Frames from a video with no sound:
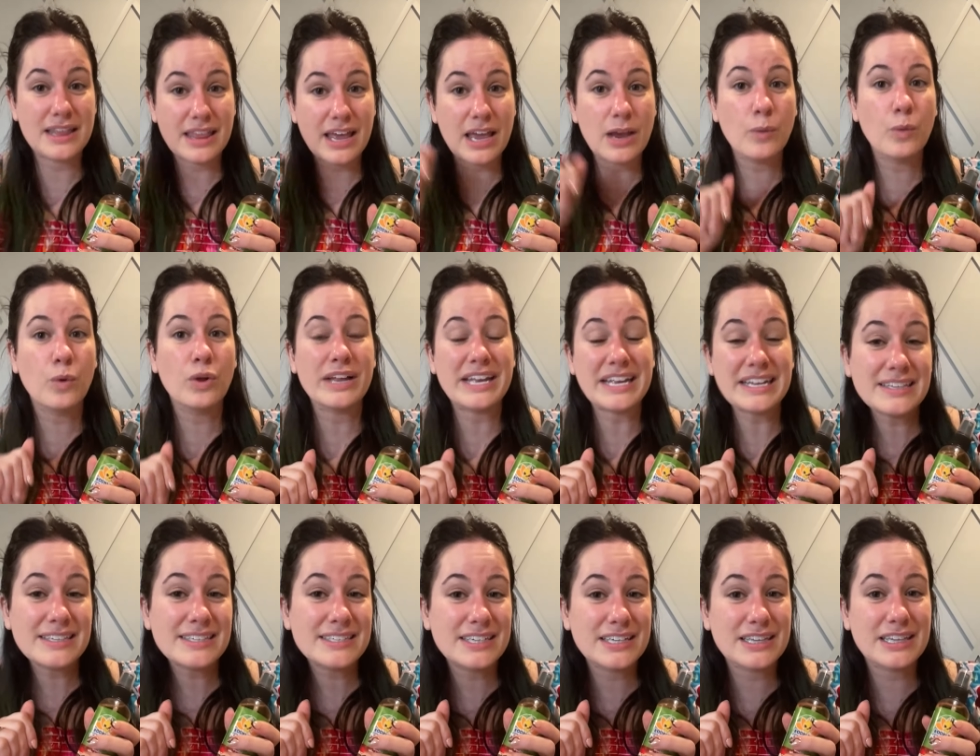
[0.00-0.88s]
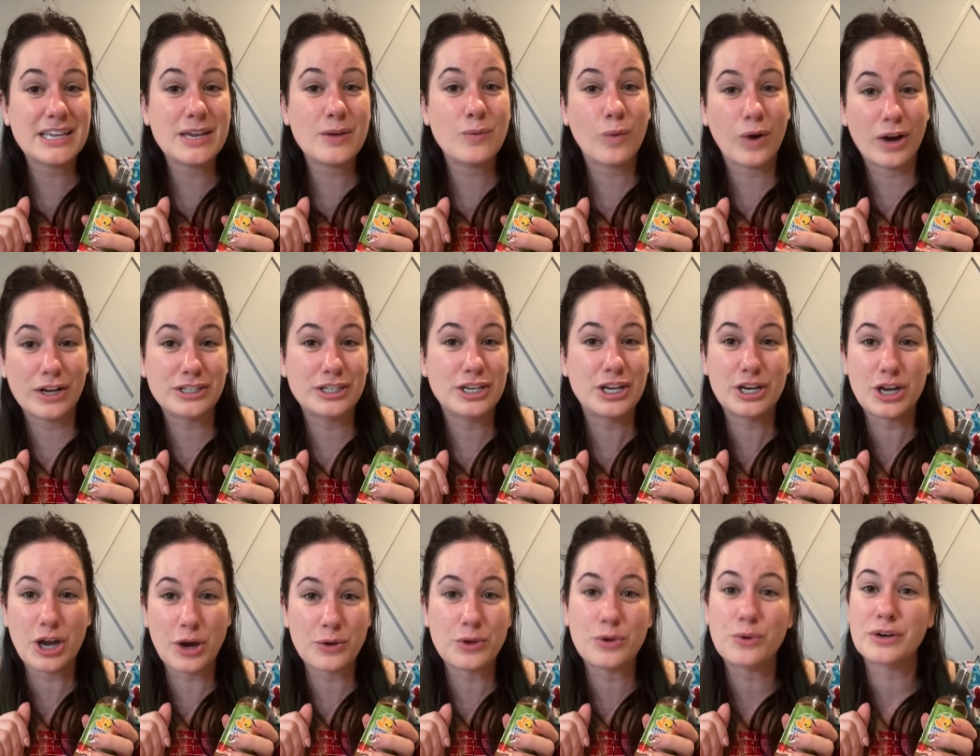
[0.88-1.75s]
They will instantly want to
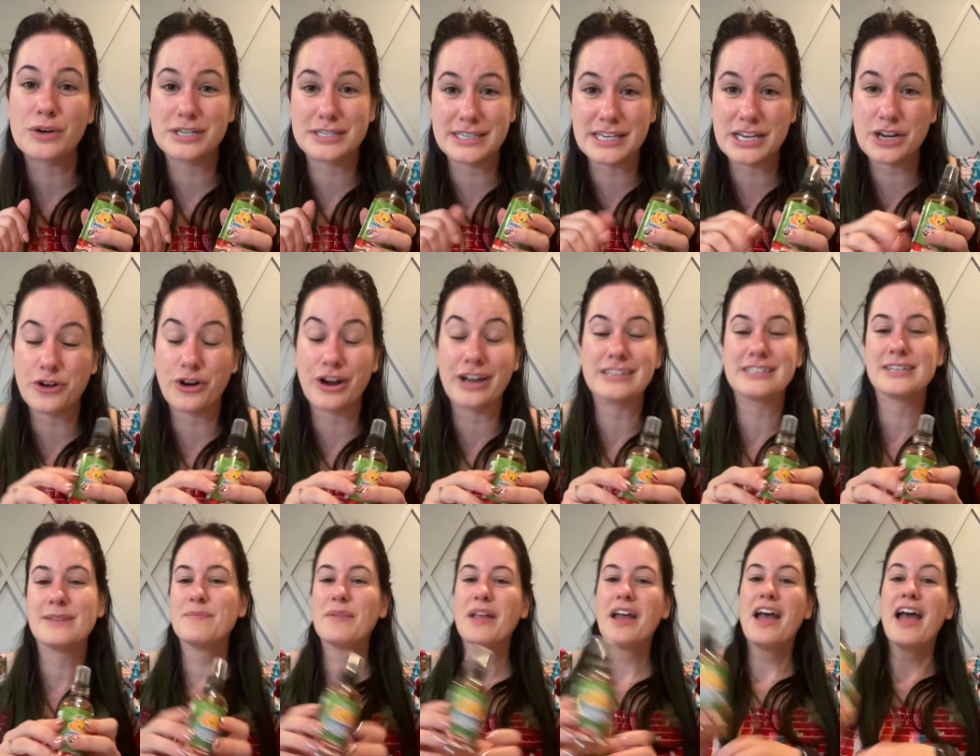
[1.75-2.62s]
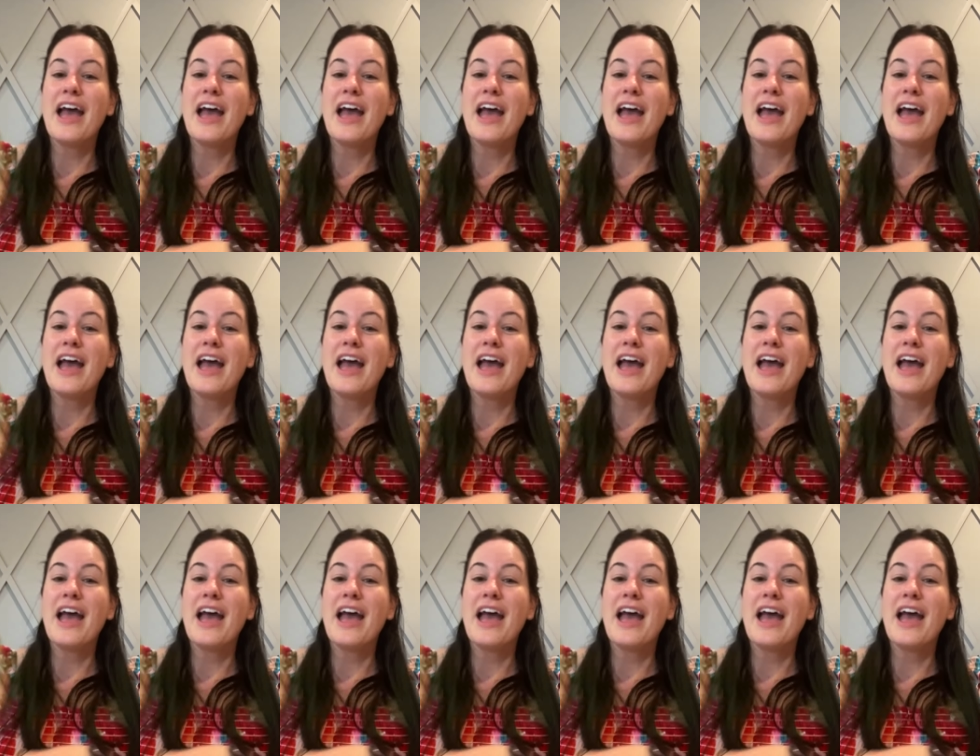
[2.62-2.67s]
know your secret.